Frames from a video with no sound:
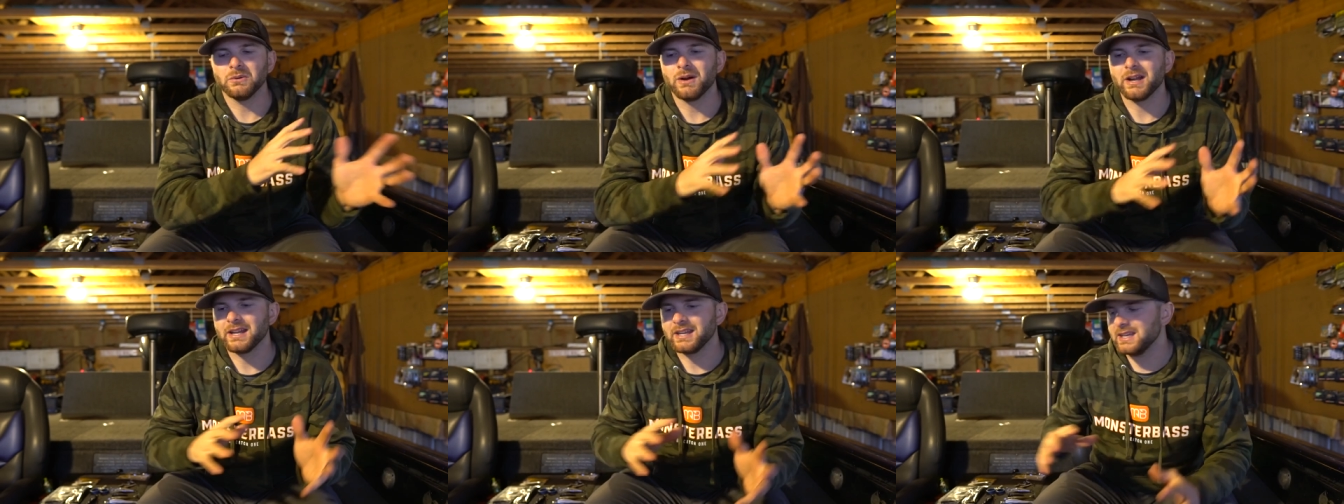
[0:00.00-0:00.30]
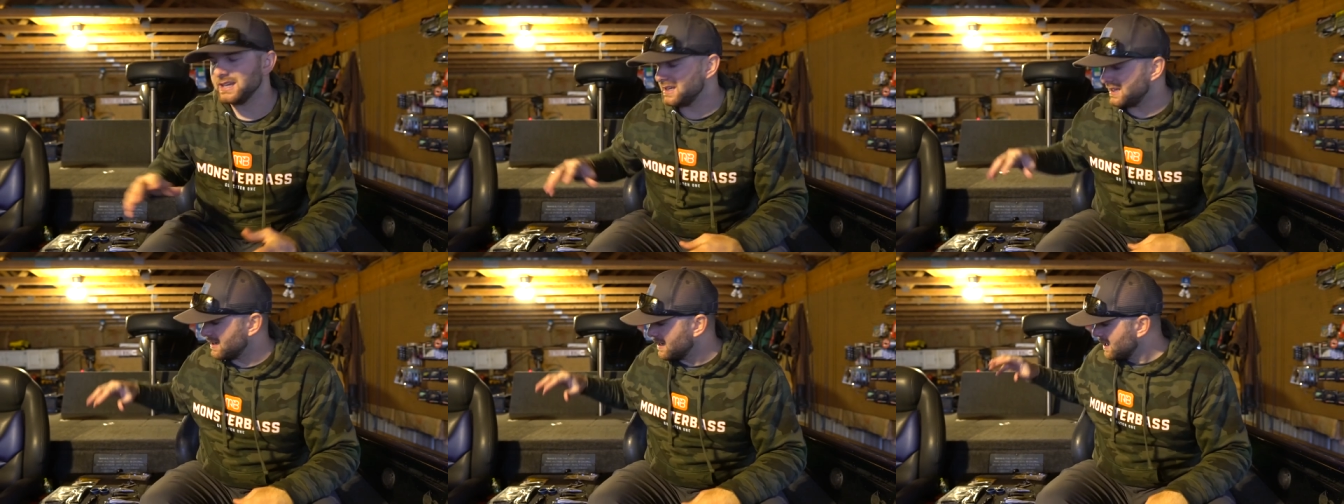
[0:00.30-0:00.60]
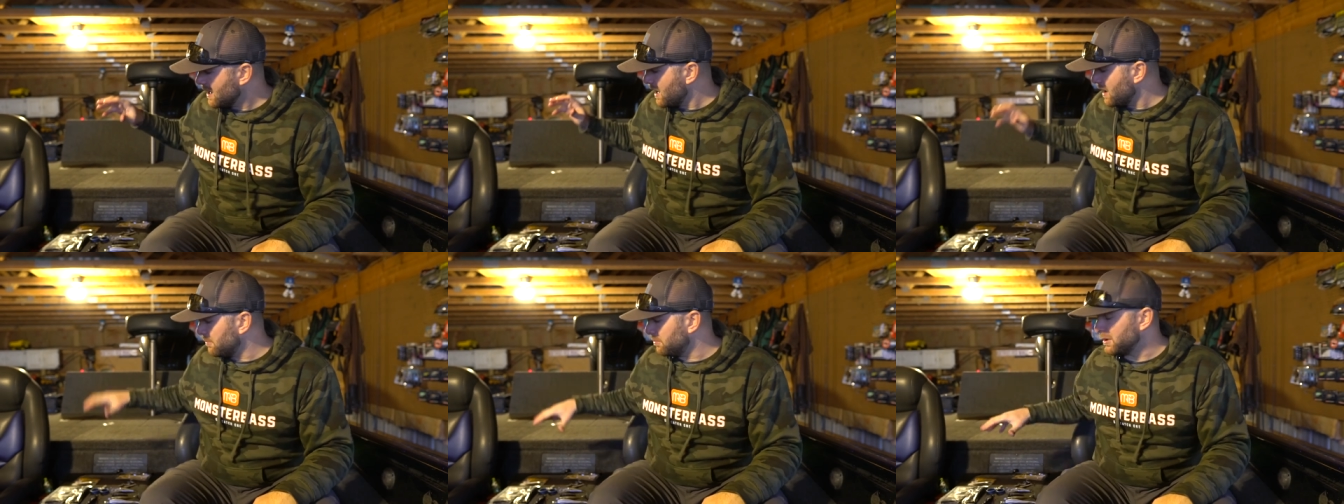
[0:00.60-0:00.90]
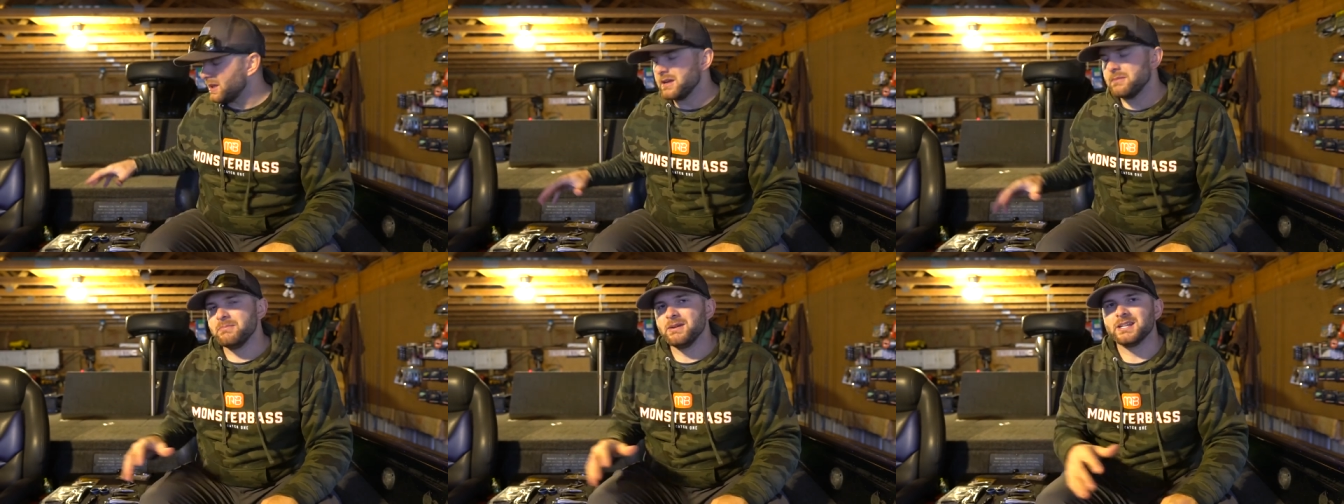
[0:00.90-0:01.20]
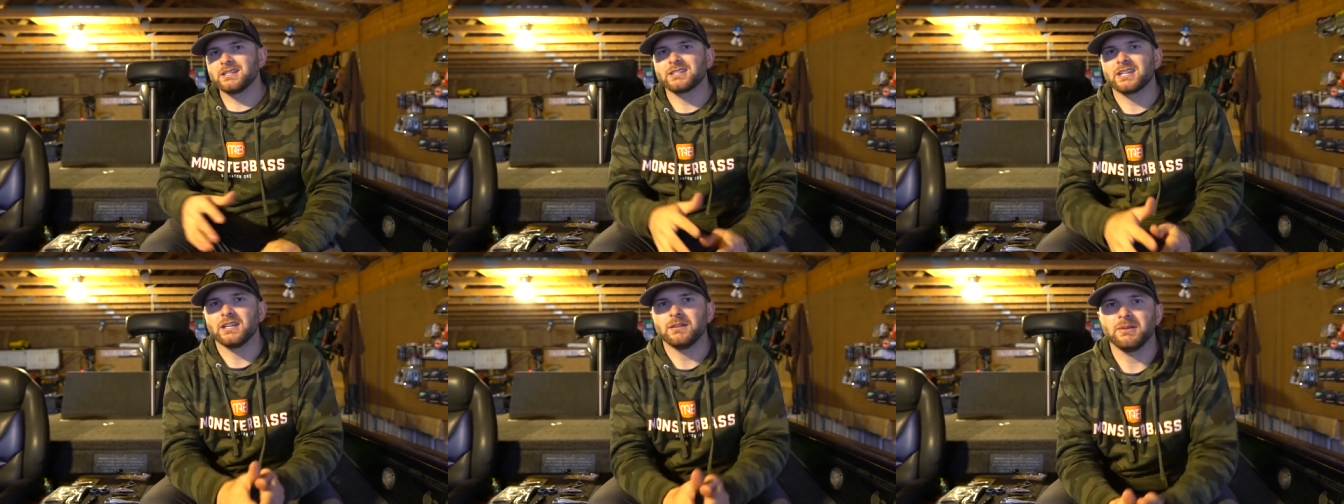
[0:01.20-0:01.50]
want to eat. A blade
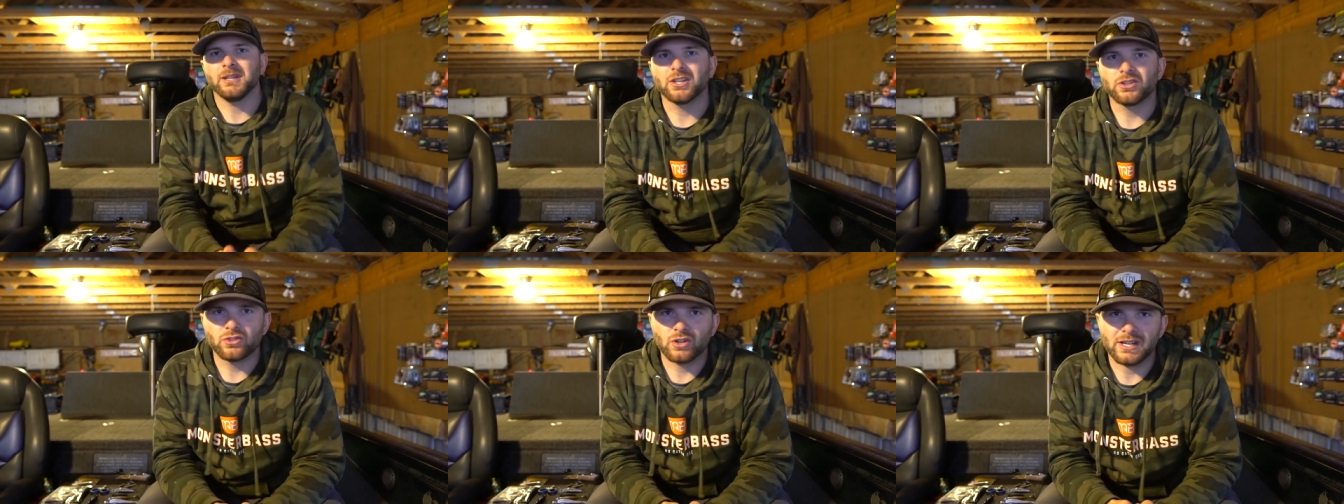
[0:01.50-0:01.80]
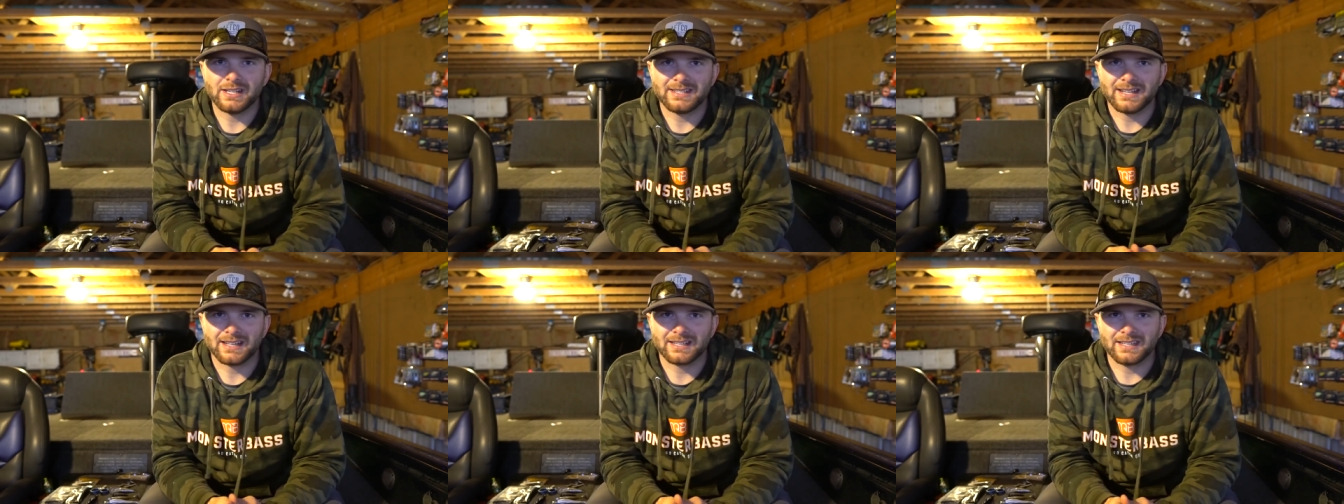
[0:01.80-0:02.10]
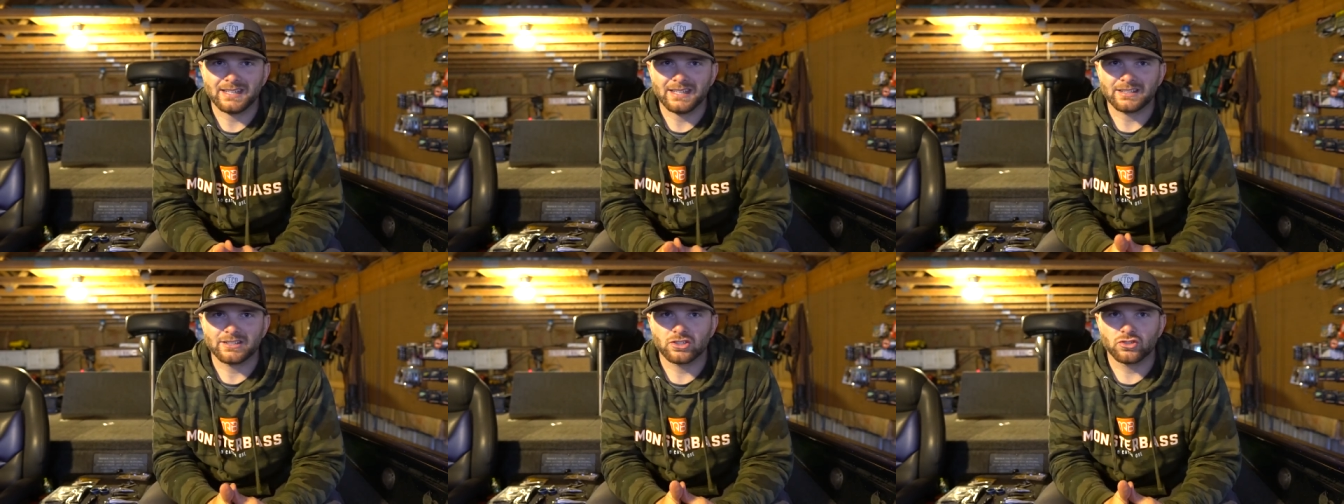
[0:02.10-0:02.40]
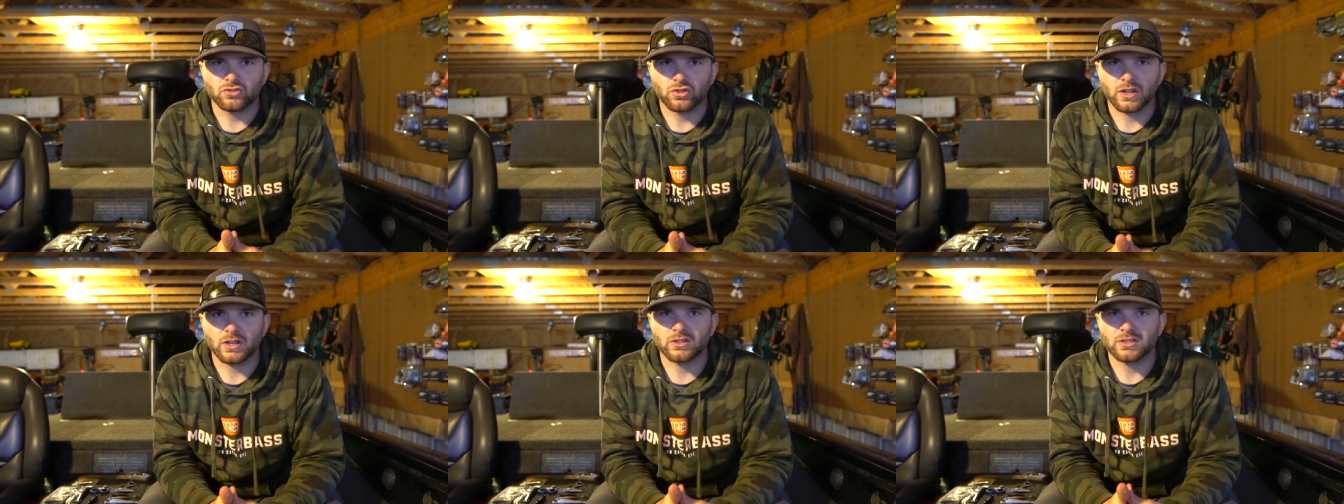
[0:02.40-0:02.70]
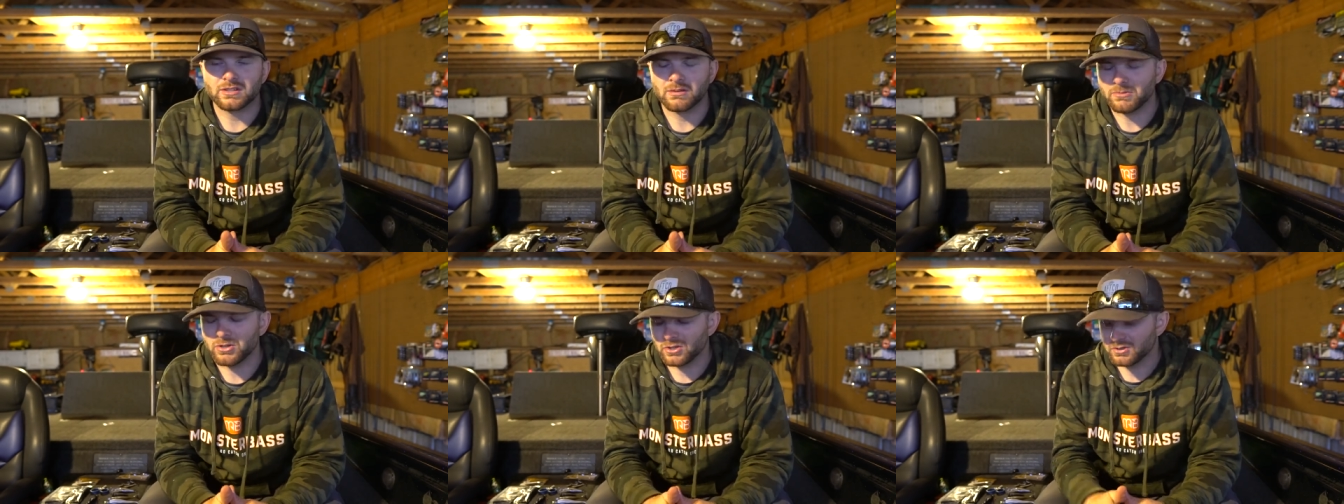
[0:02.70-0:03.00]
bait's going to be a great technique to trigger some of